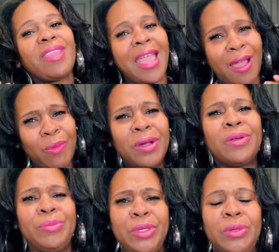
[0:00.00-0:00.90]
I
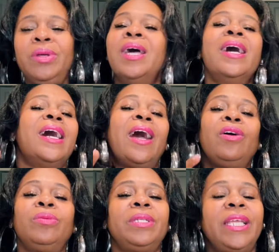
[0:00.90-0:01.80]
welcome you. I
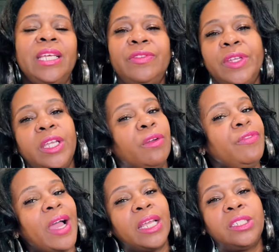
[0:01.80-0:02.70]
hope today's video
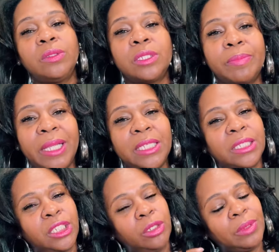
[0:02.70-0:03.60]
finds you in a place
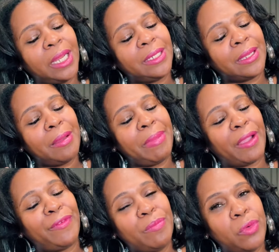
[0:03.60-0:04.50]
that you would like to come
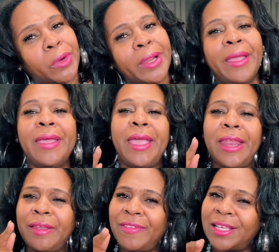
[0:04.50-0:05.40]
back for more. And
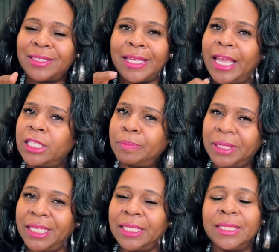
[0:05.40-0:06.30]
if that's the case,
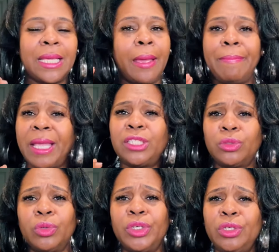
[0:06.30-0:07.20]
please make
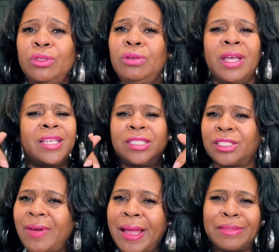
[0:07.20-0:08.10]
sure you
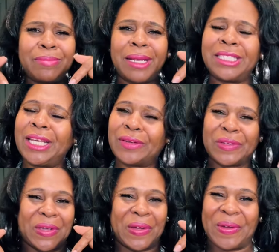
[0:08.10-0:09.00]
subscribe to my channel,
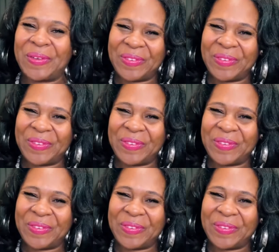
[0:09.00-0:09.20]
y'all.